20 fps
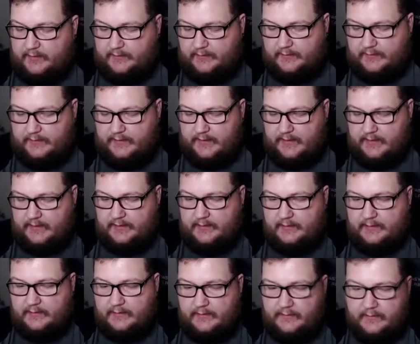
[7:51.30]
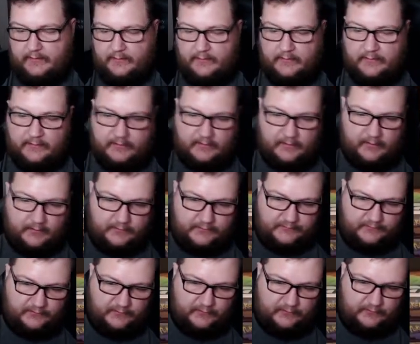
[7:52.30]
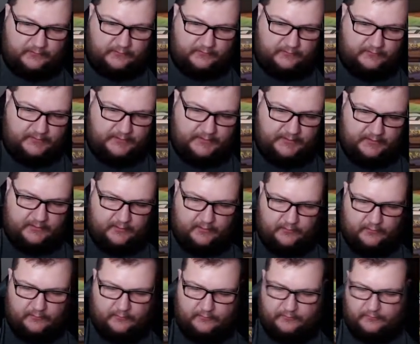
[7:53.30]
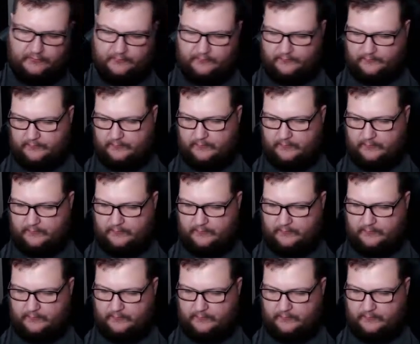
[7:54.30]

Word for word: here today. Got us another green code.